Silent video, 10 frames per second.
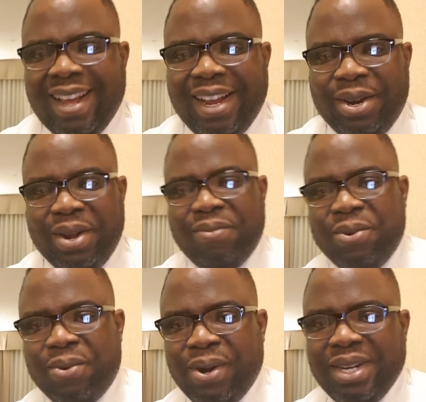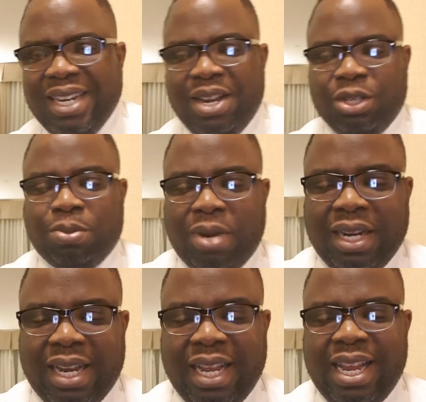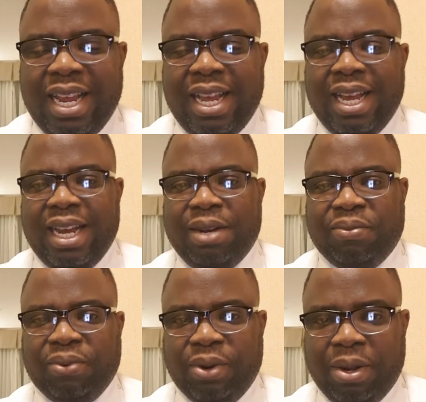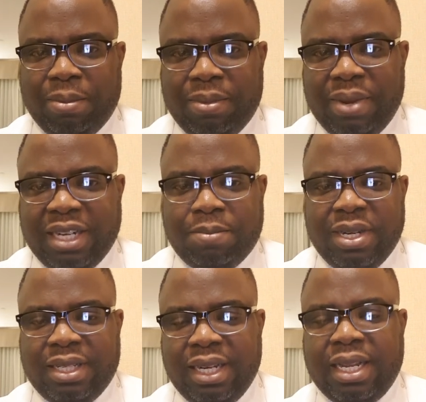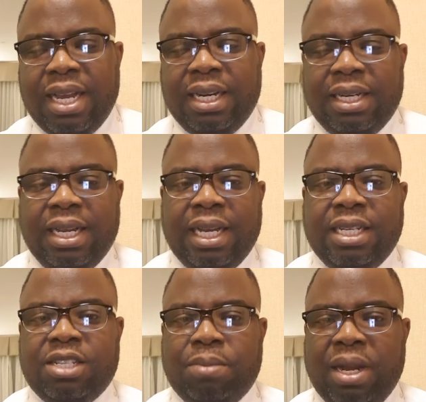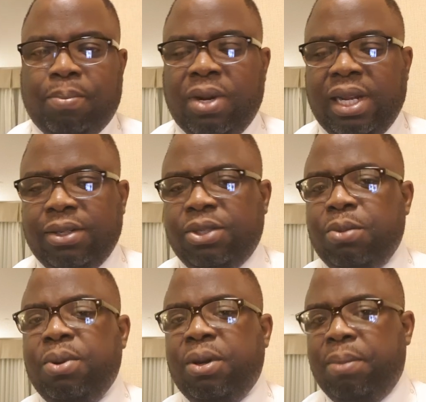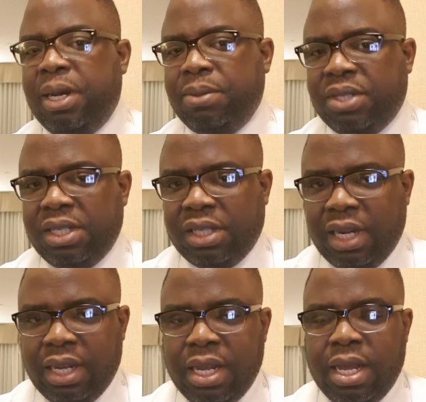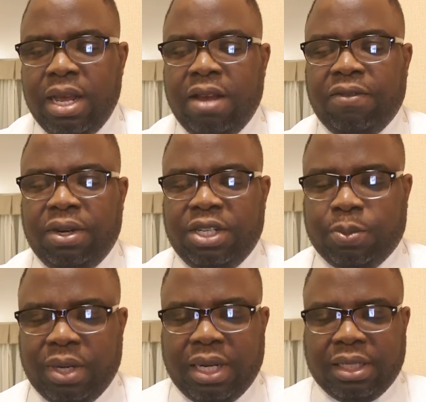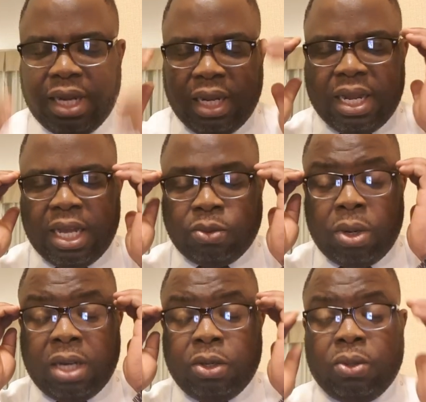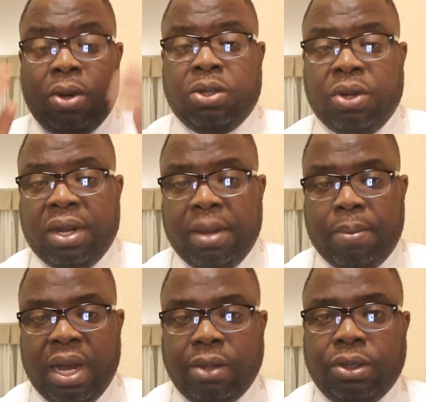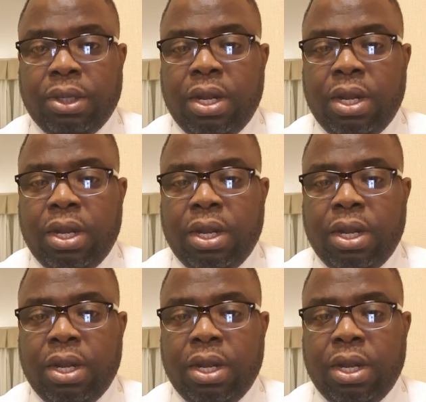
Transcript: Hello everyone, Delius Magne here from Edmonton, Canada, and it's my pleasure to be your Bible teacher for this special telecast. What I just want to talk about